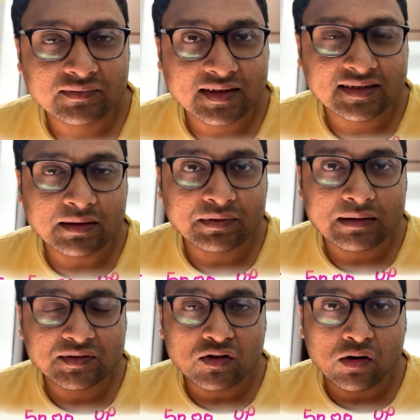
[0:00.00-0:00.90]
That's
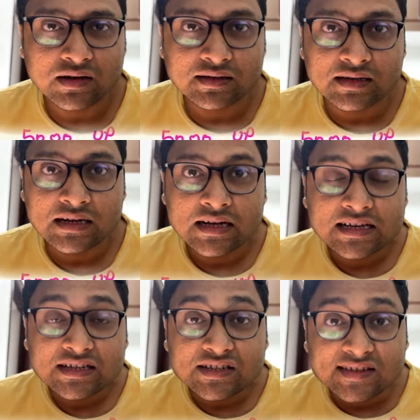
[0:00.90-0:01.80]
sometimes called the
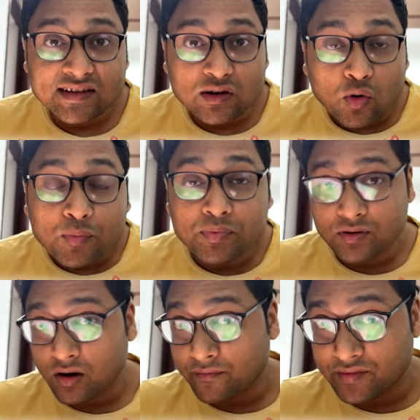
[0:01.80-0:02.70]
slope
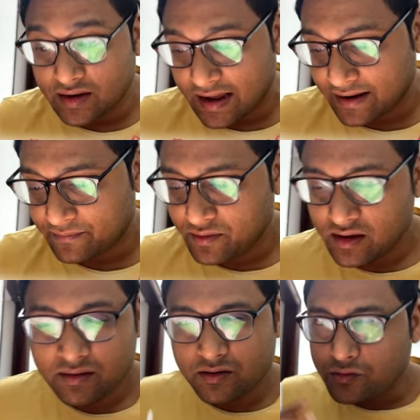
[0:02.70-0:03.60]
of the line.
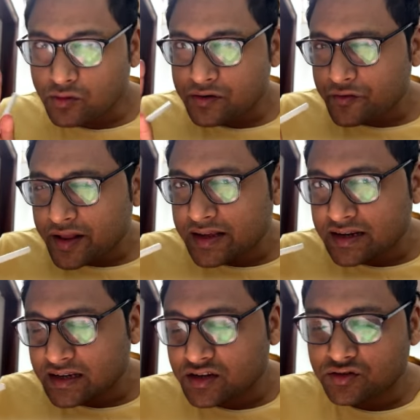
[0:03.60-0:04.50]
You don't really
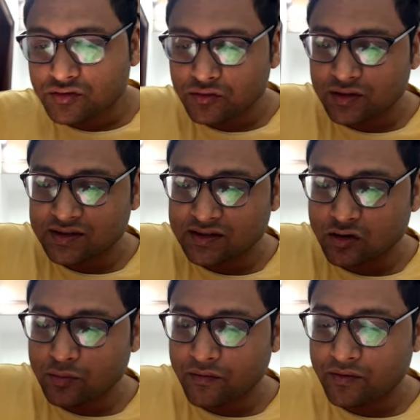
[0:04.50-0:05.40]
need to know the
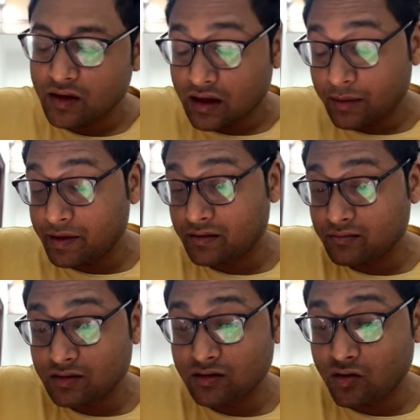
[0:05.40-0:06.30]
slope of,
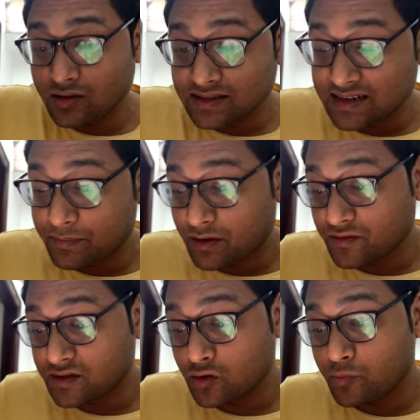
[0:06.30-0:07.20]
the concept
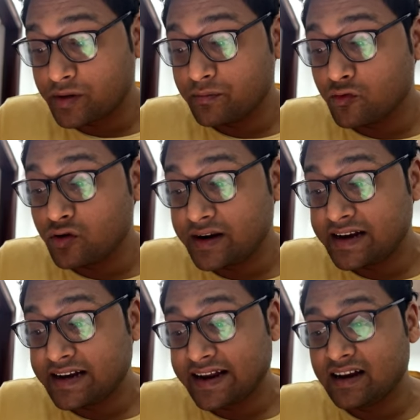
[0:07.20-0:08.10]
of slope in more
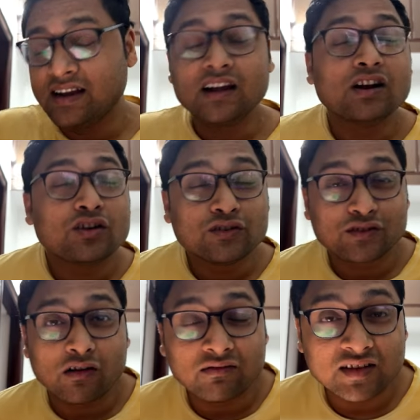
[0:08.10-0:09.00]
detail to
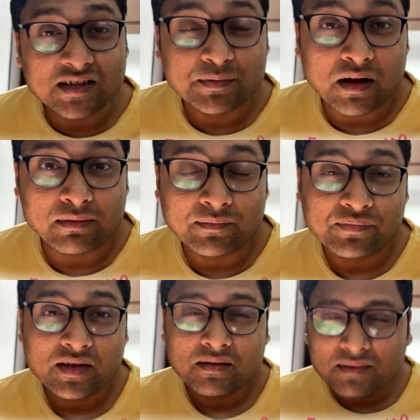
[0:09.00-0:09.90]
solve this problem,
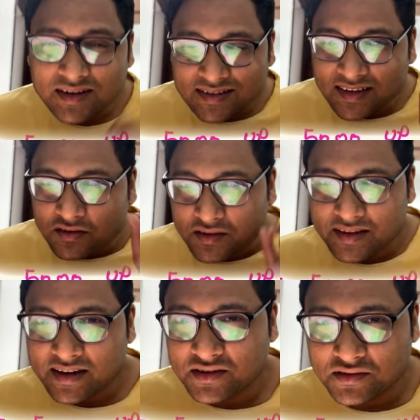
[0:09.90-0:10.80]
but it's a good
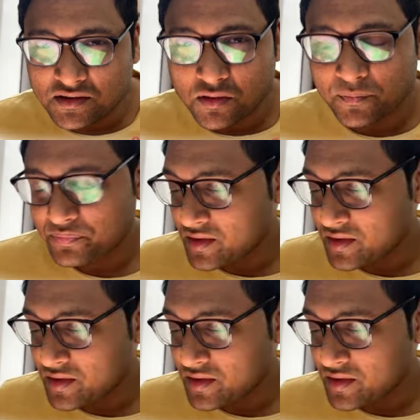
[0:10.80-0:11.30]
thing to know.